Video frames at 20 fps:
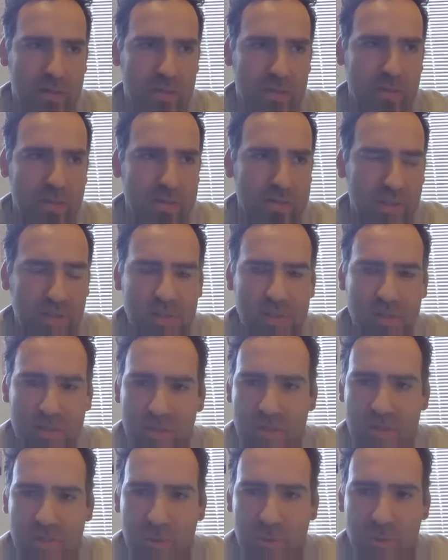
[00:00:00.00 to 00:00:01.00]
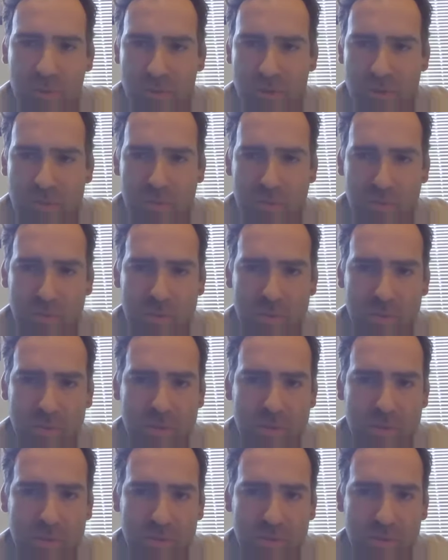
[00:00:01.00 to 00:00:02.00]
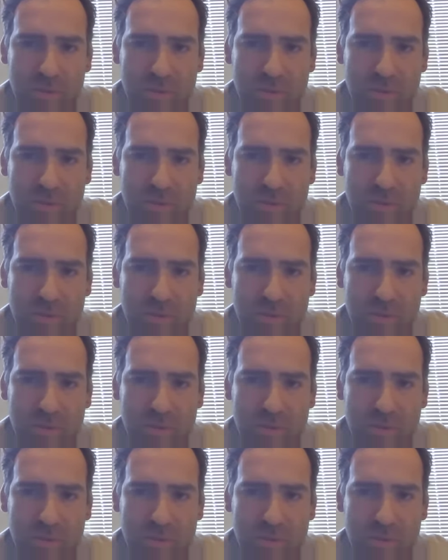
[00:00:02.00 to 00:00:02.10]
And they said, yes, it does bother us, but we do it.